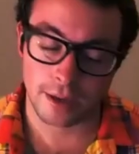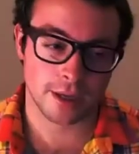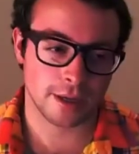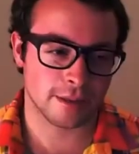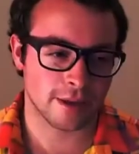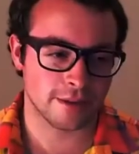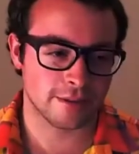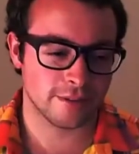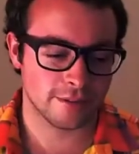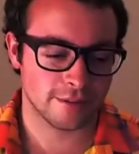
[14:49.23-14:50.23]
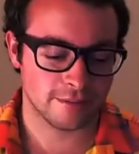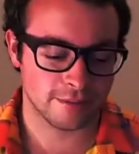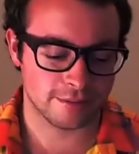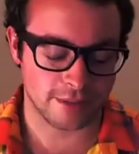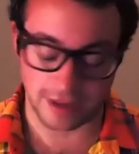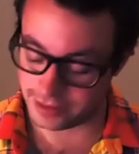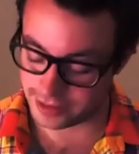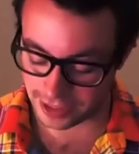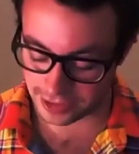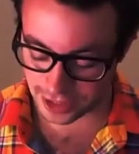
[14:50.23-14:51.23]
yeah, that that
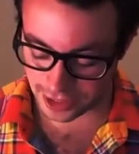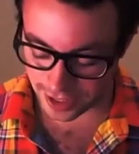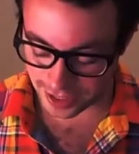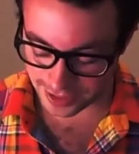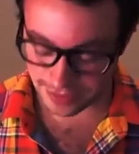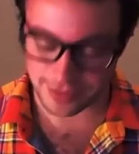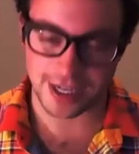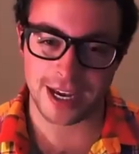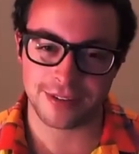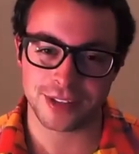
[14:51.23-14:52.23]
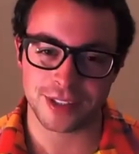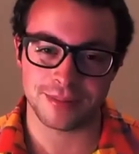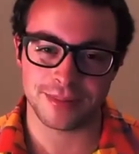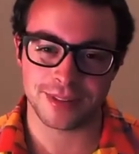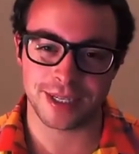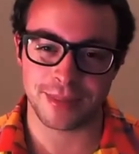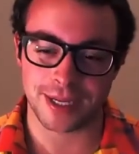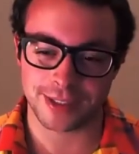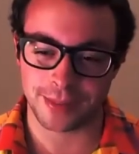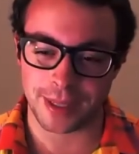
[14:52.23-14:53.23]
sounds like you guys definitely have some
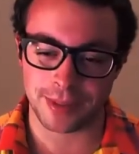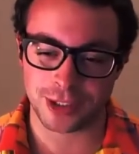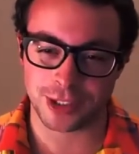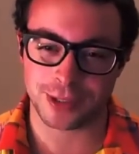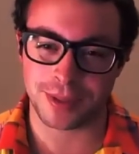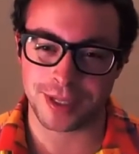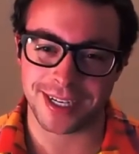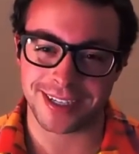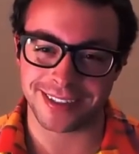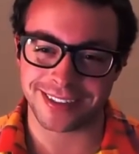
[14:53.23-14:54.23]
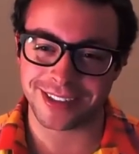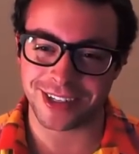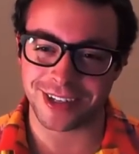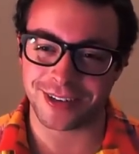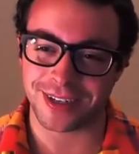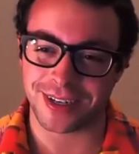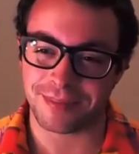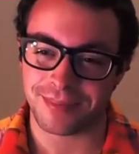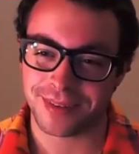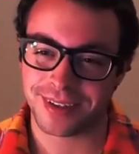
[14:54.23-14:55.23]
some, some ambitious plans. So um,